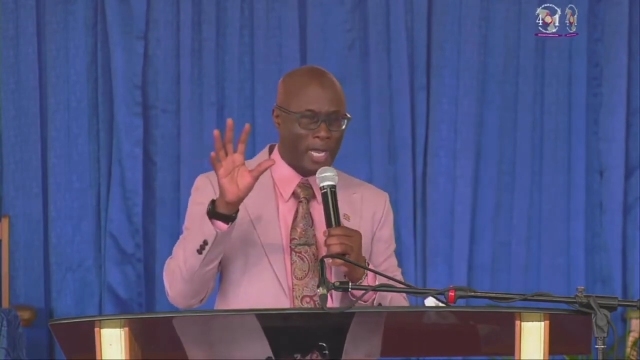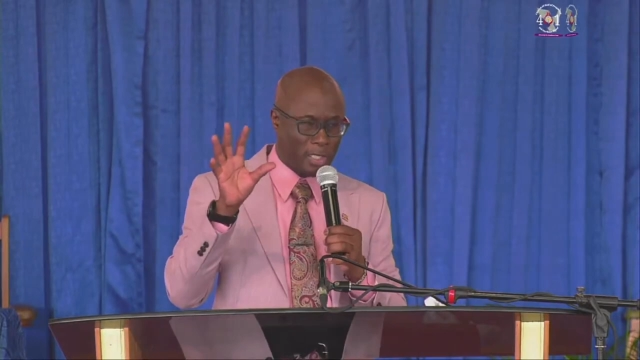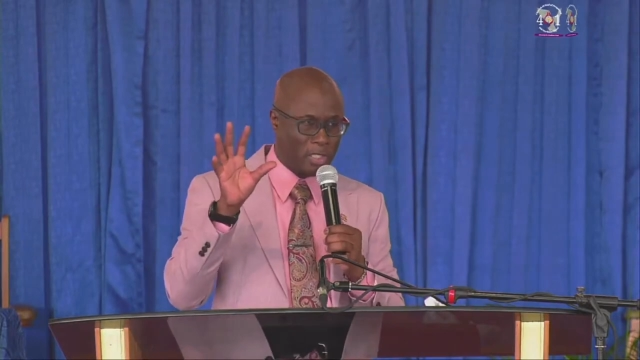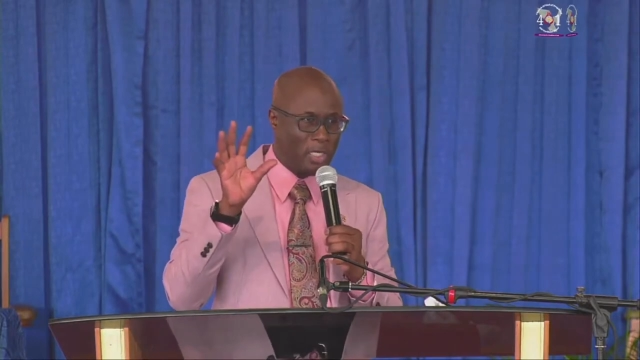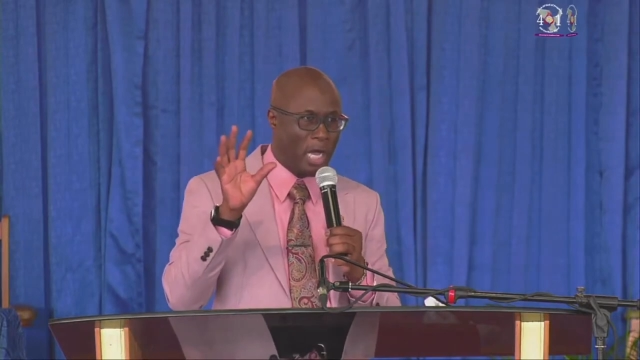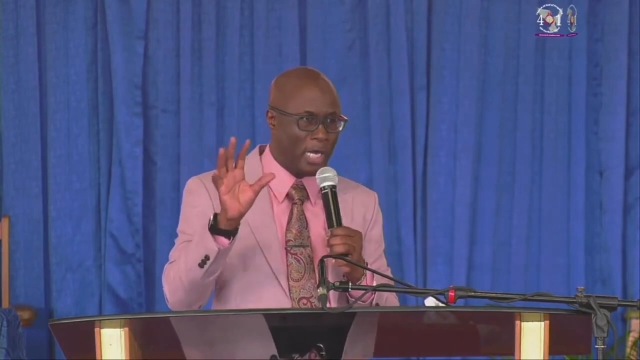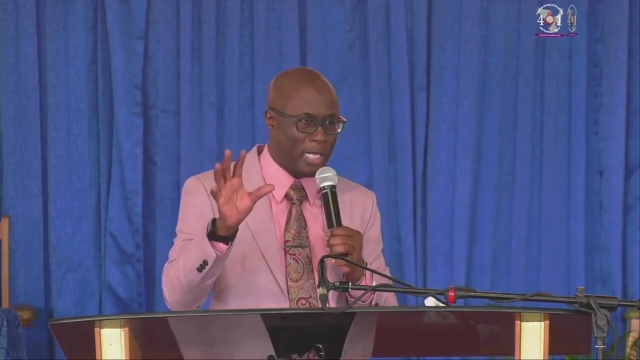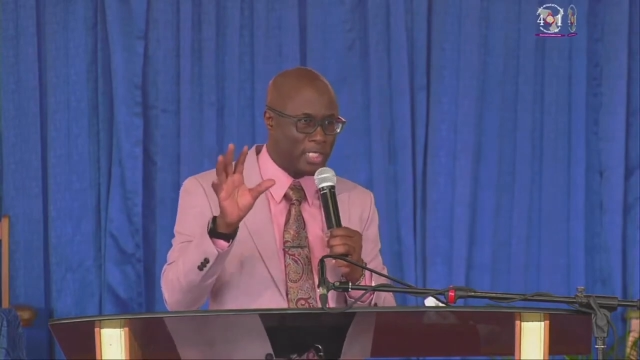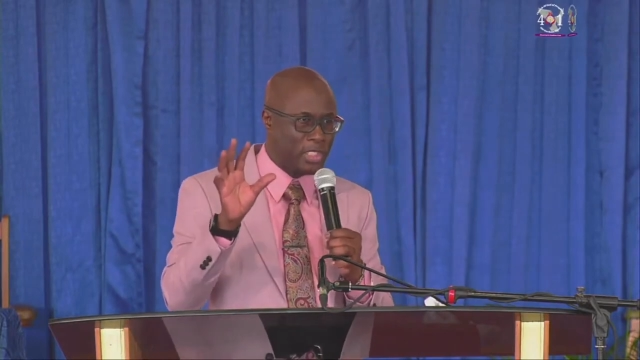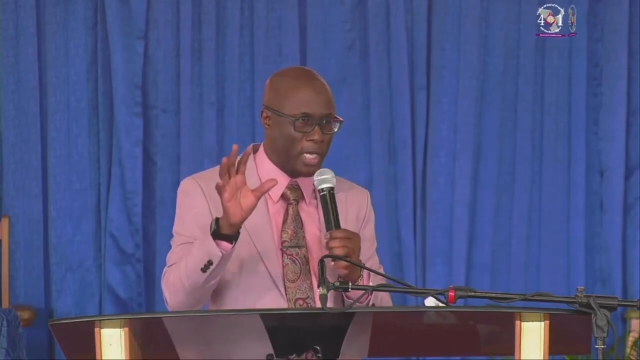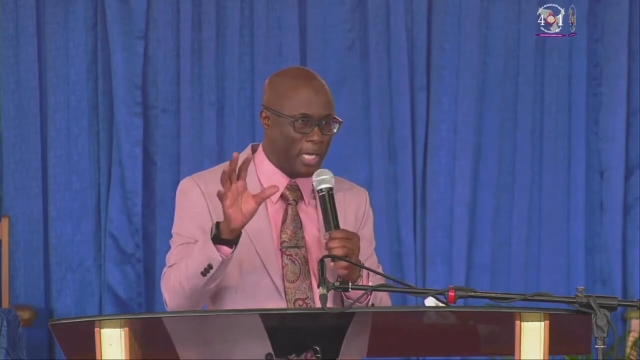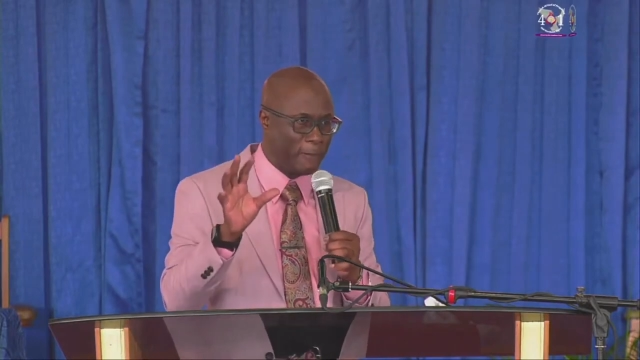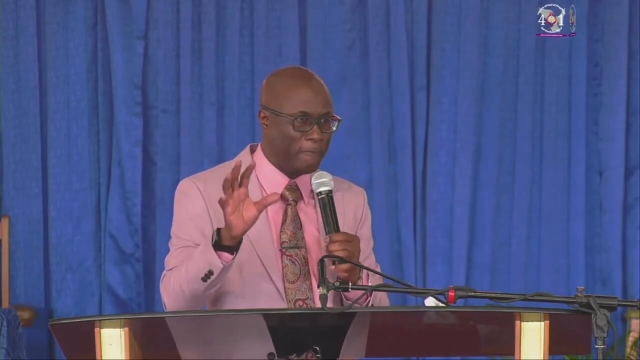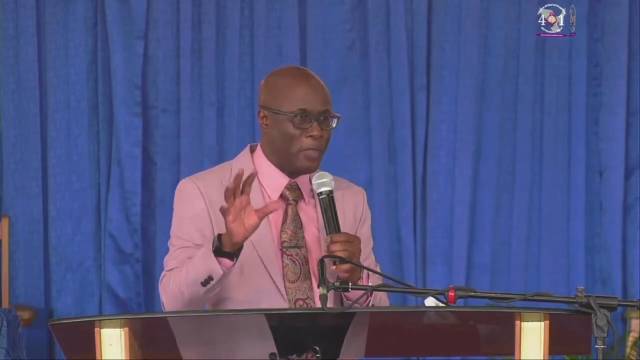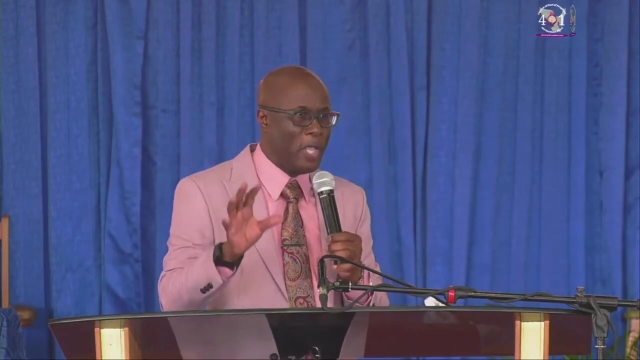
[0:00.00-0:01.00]

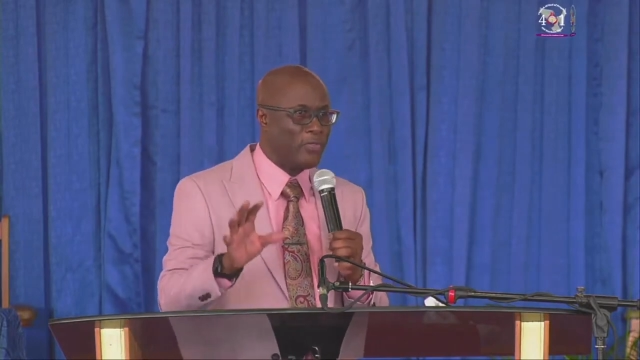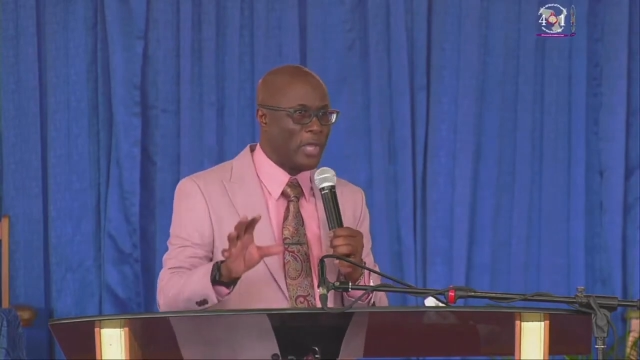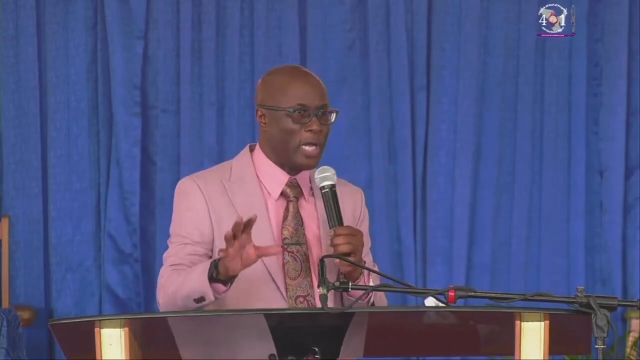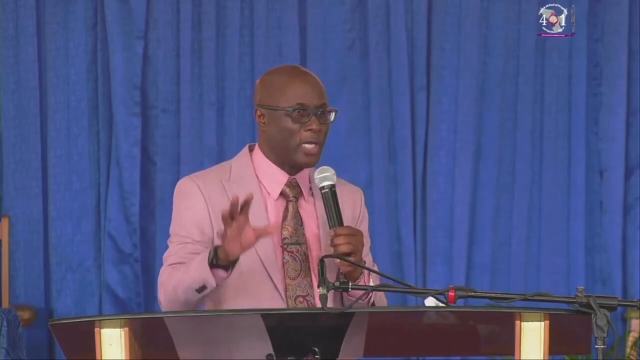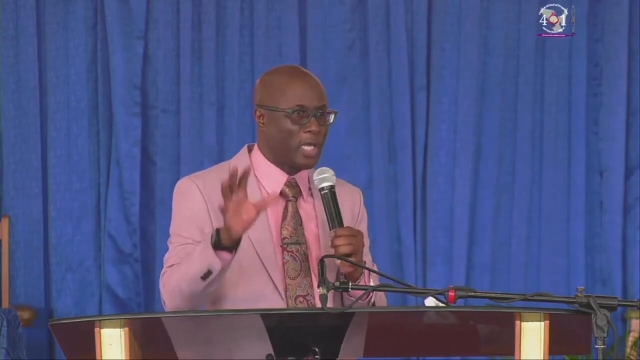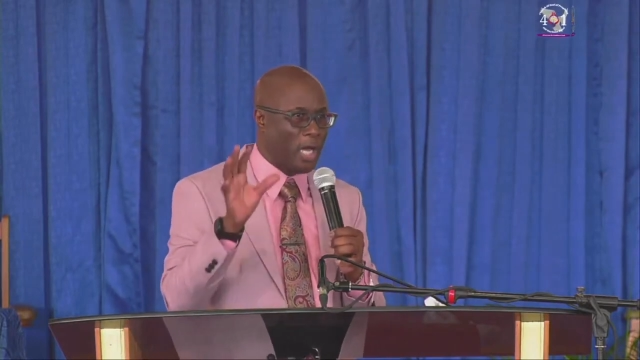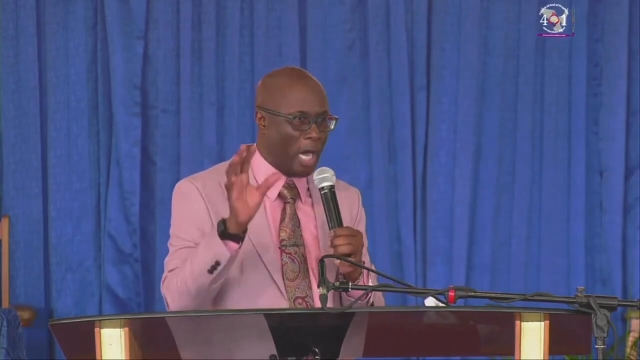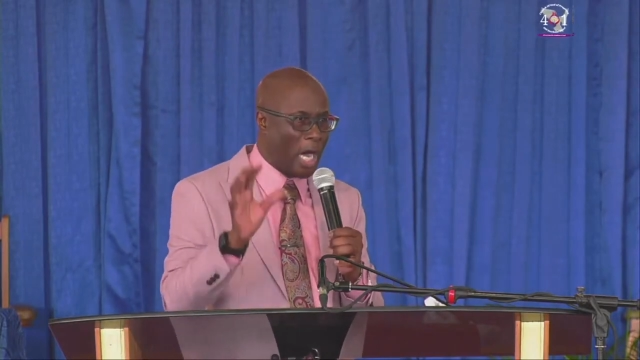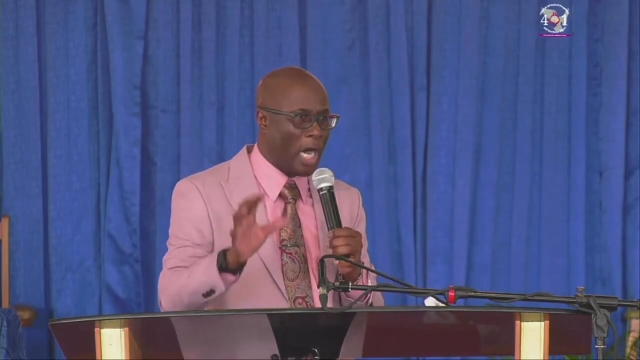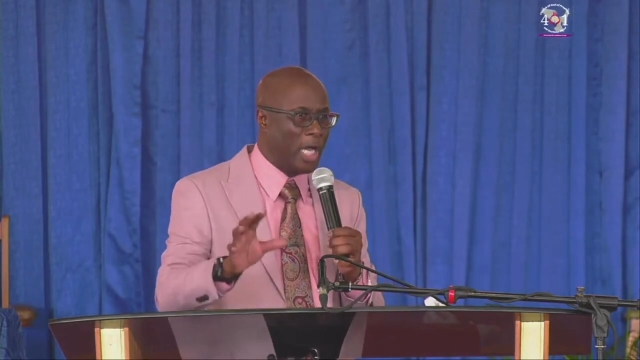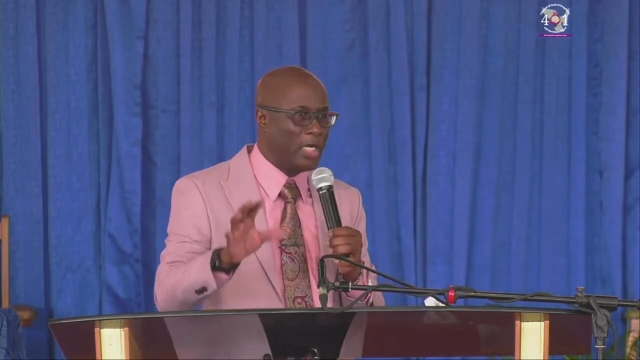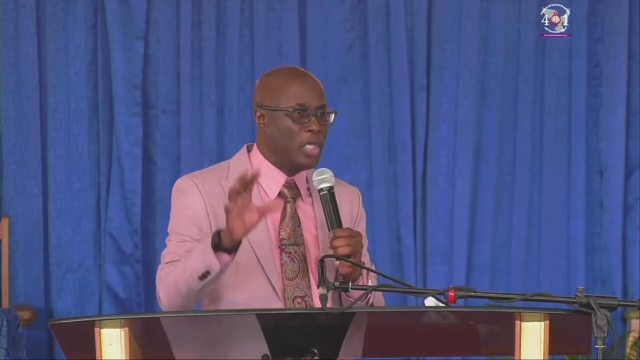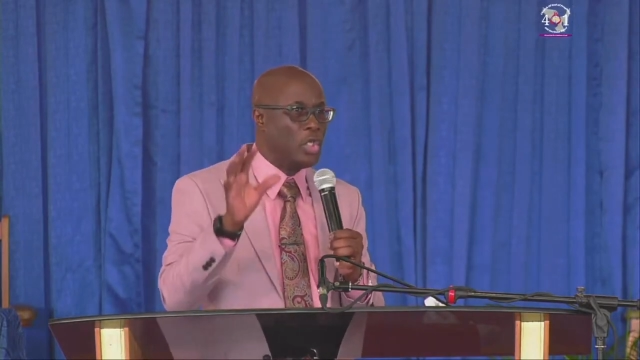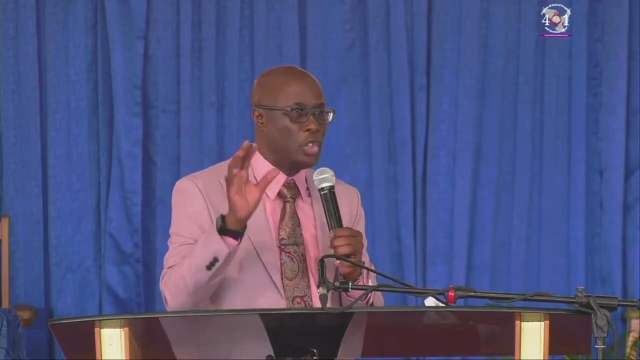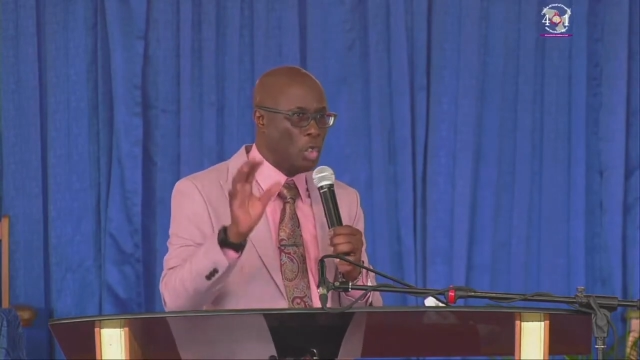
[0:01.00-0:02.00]
acknowledging that
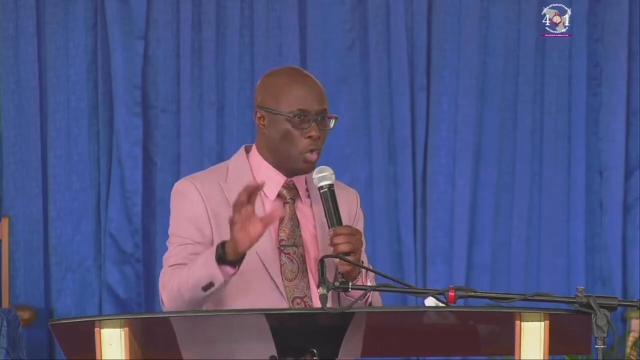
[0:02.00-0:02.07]
God,